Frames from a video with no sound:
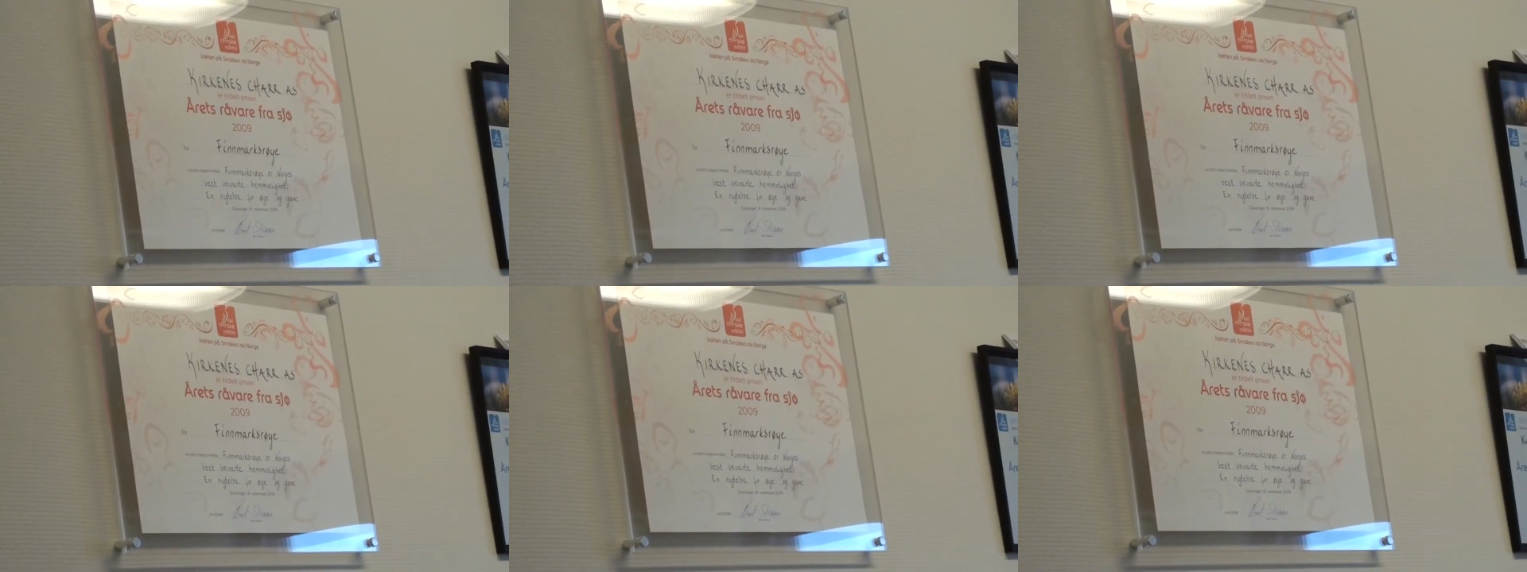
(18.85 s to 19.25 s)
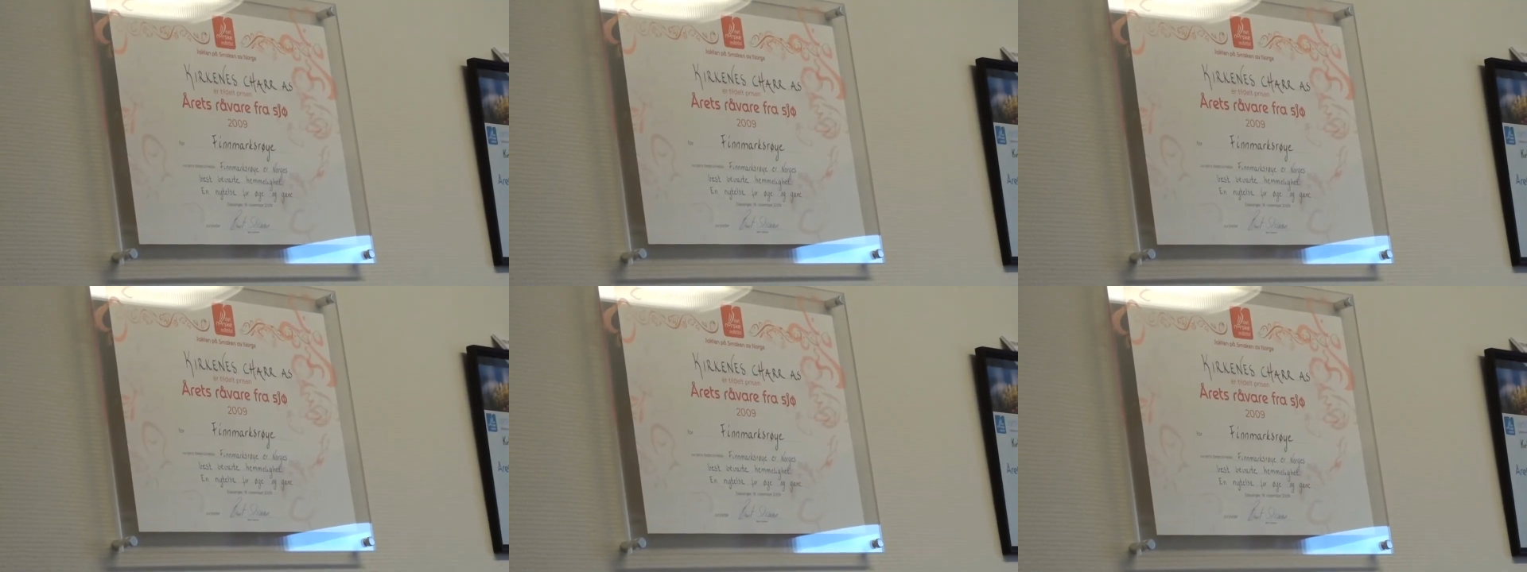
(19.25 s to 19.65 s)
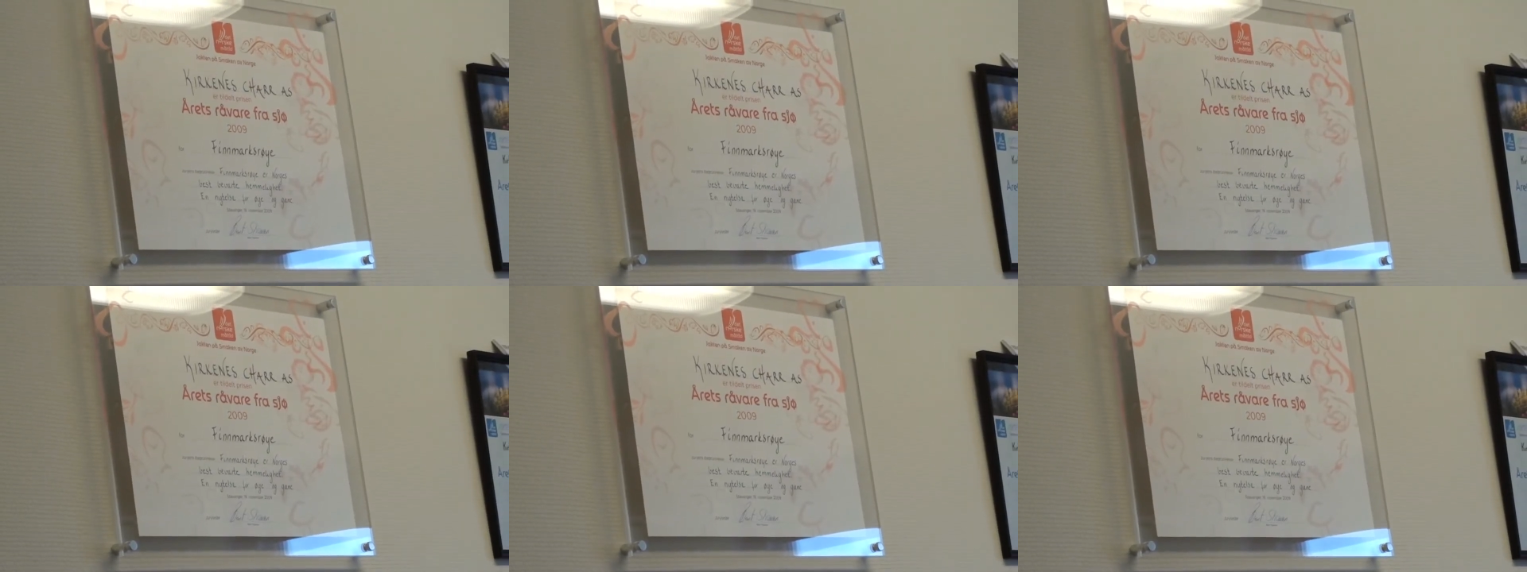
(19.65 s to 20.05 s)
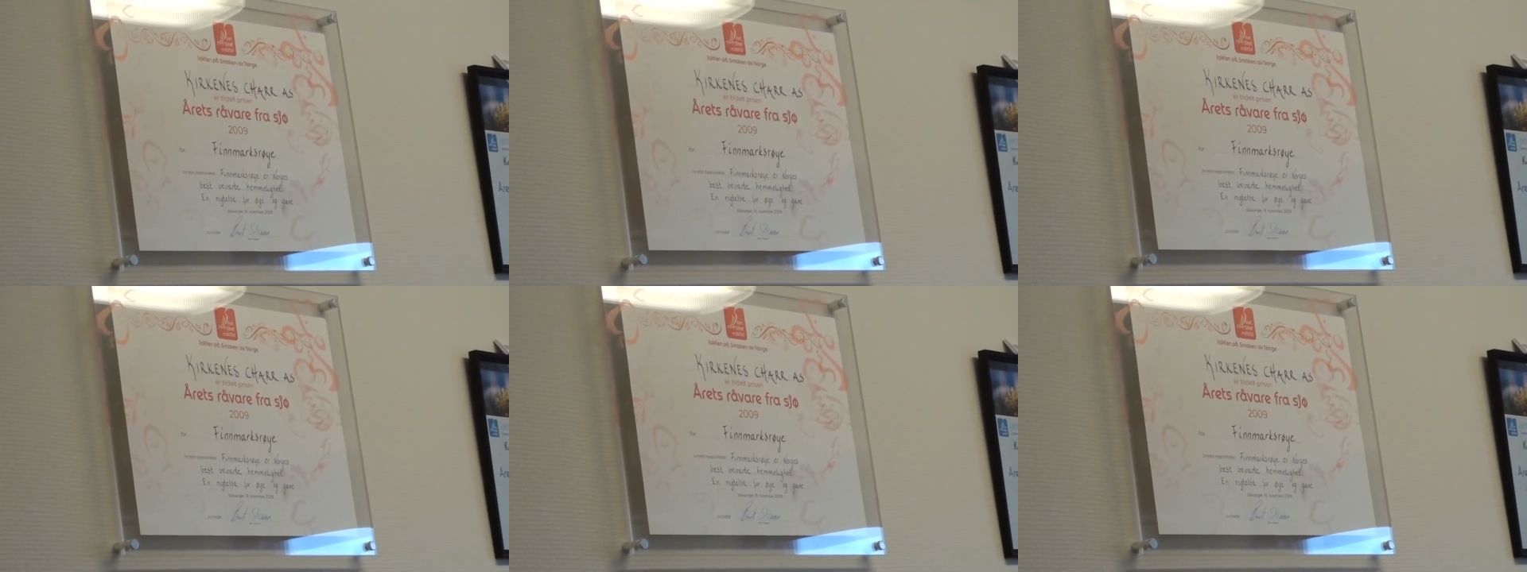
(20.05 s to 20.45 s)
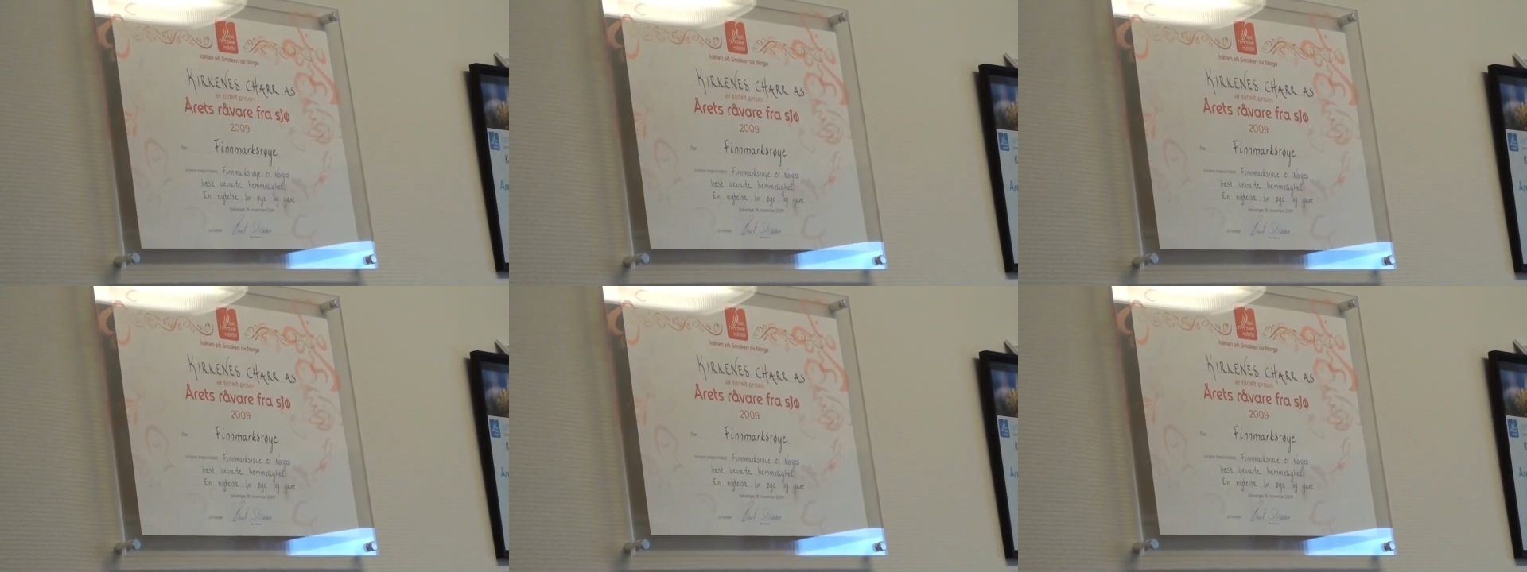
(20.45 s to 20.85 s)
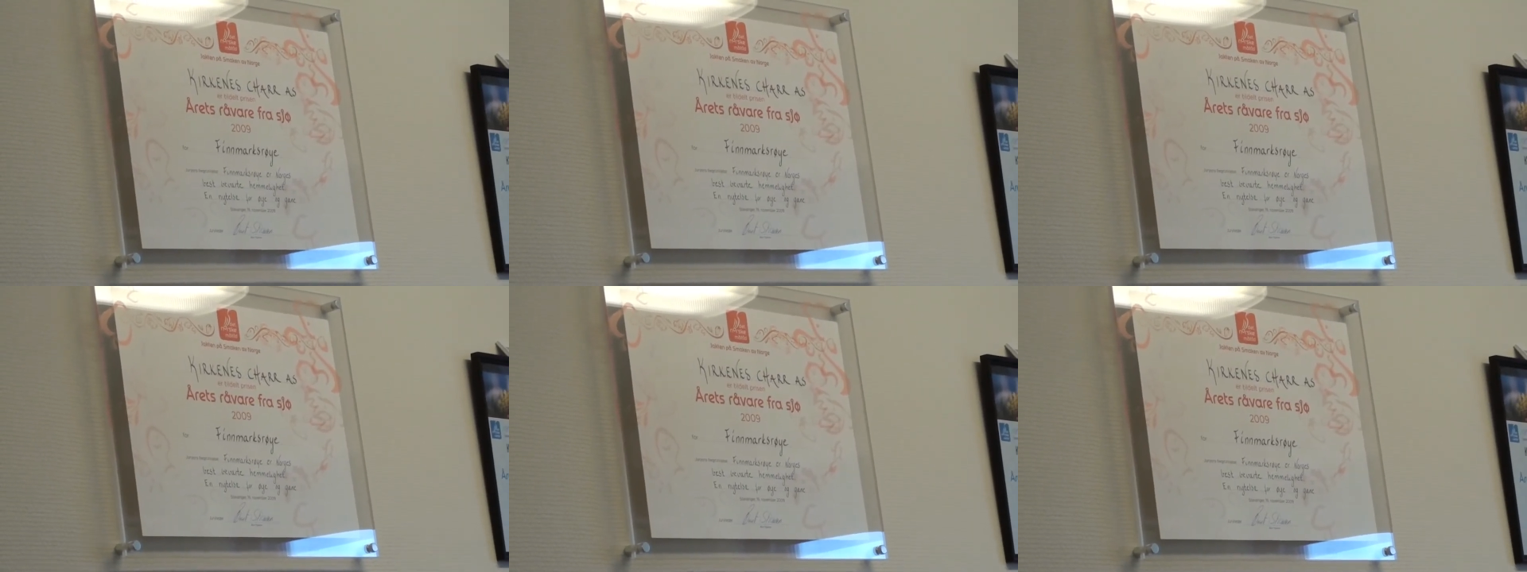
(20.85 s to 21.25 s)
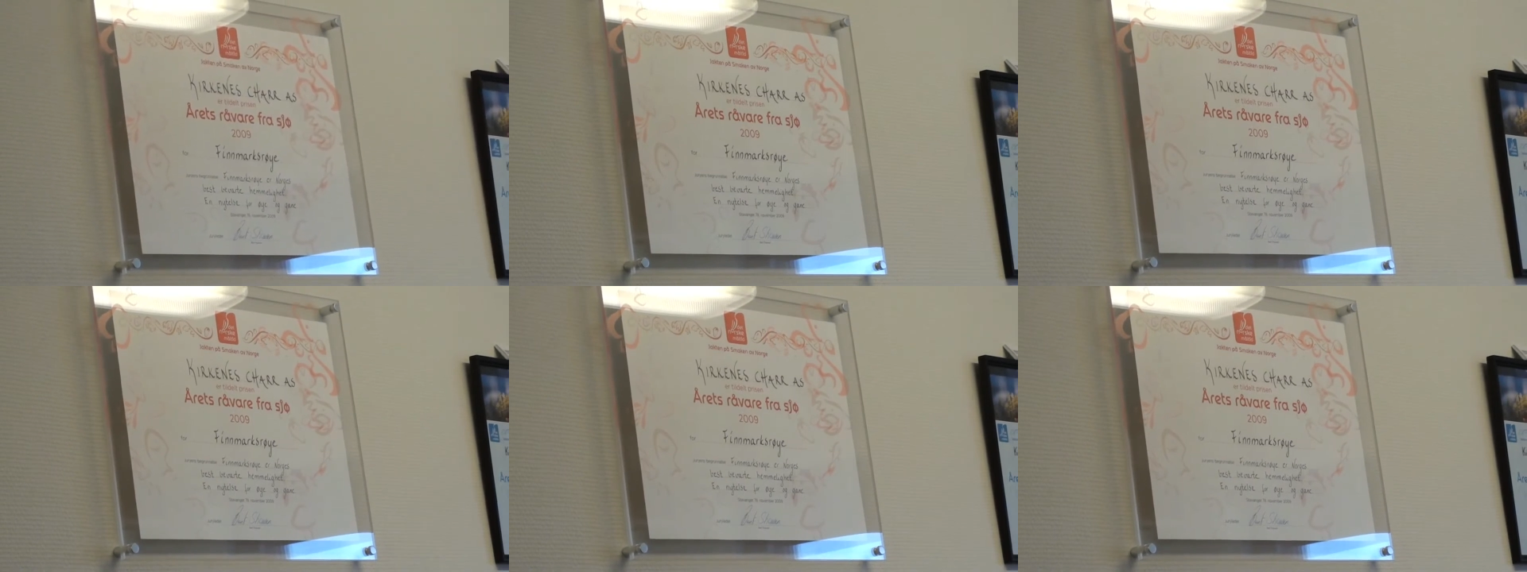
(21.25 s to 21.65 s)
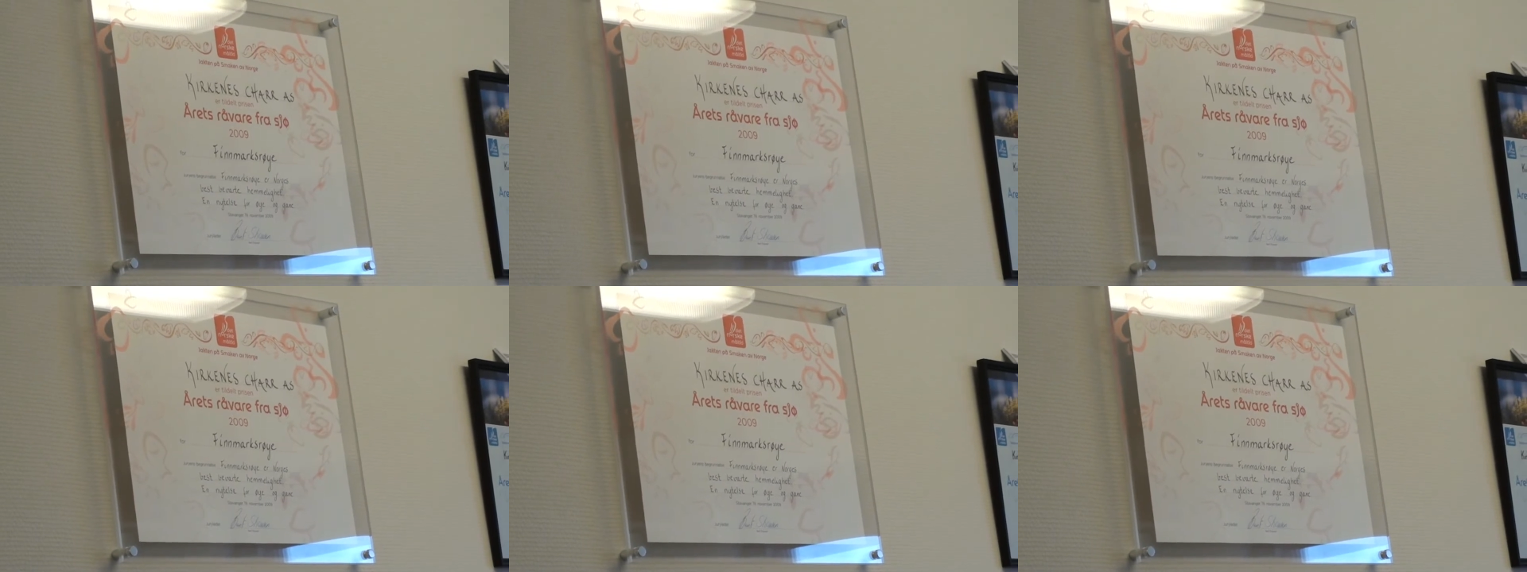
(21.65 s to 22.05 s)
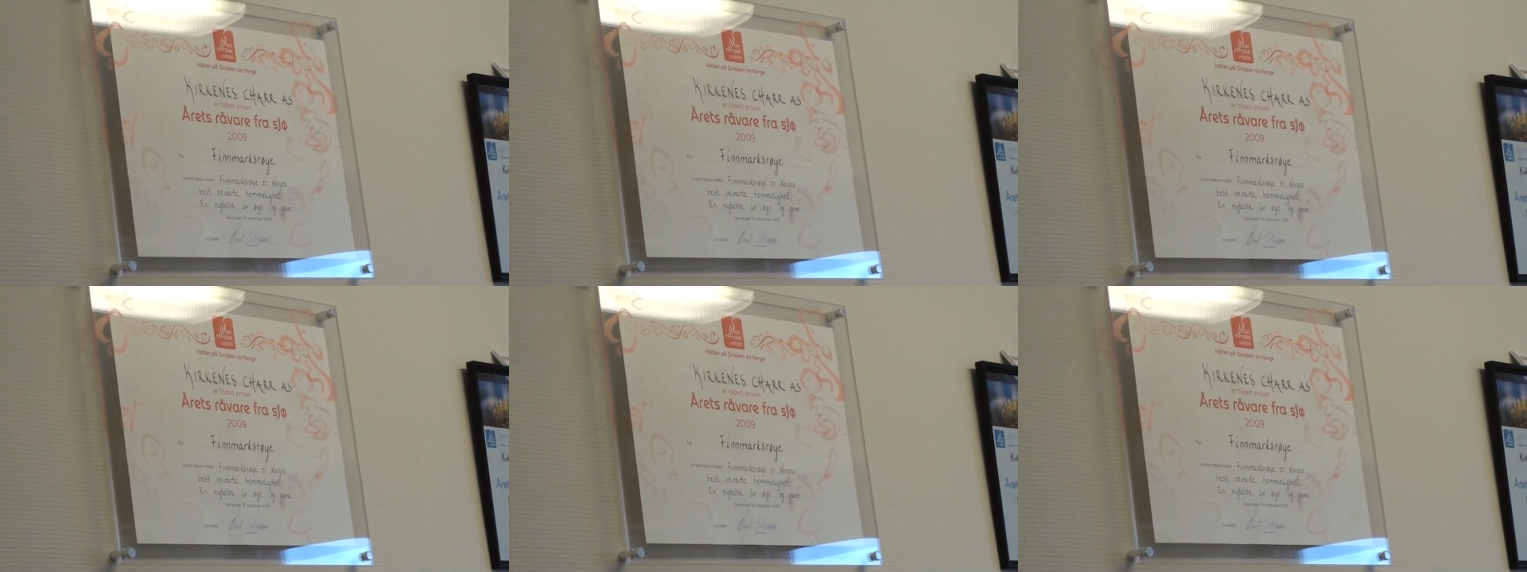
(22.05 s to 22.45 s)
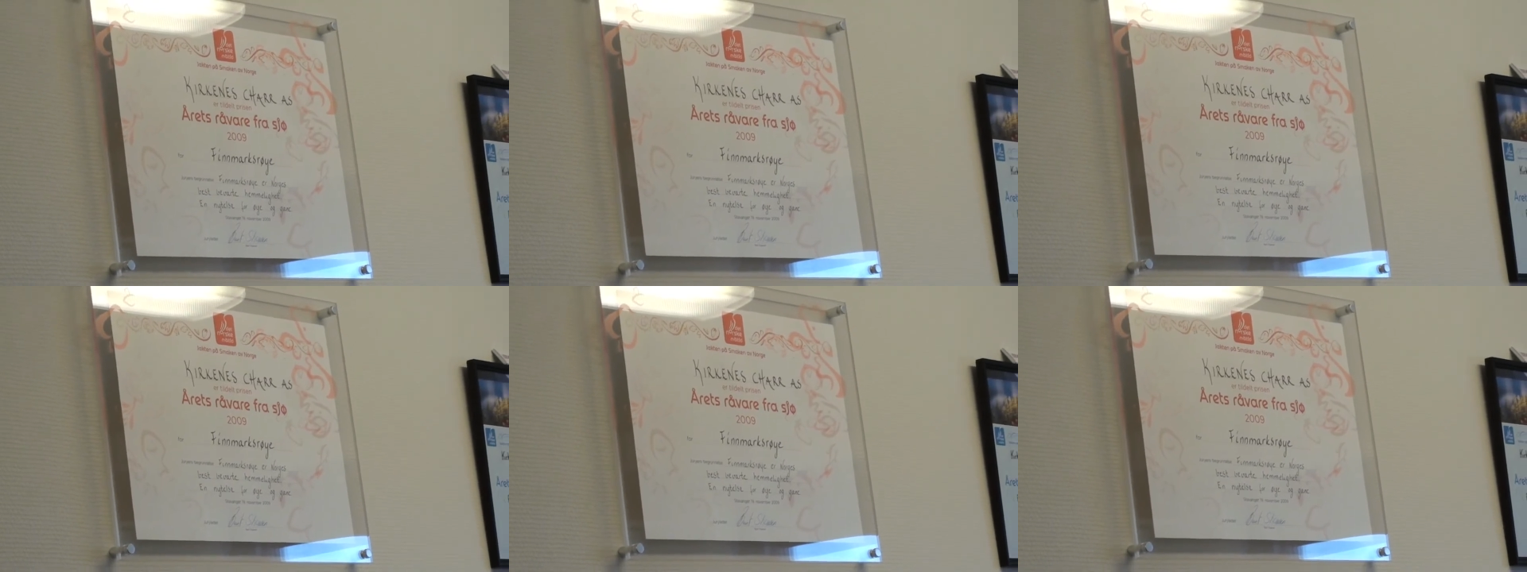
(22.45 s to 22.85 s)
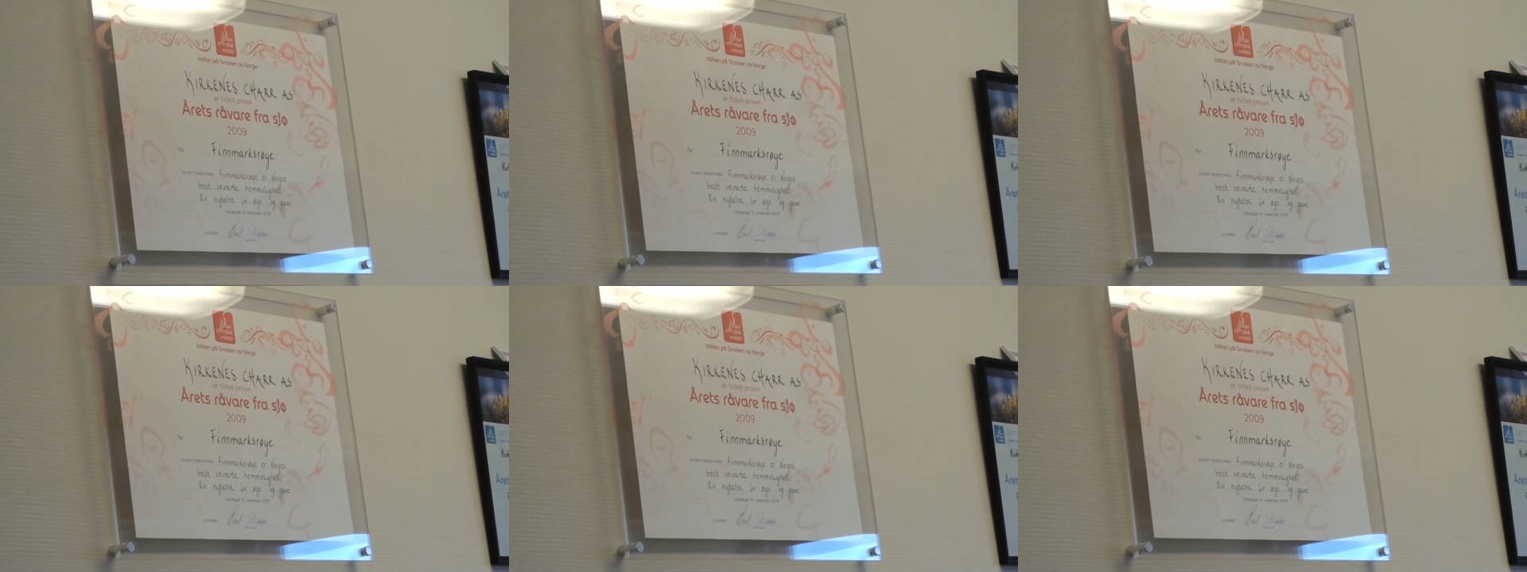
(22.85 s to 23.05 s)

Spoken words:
[unreadable: no face in view]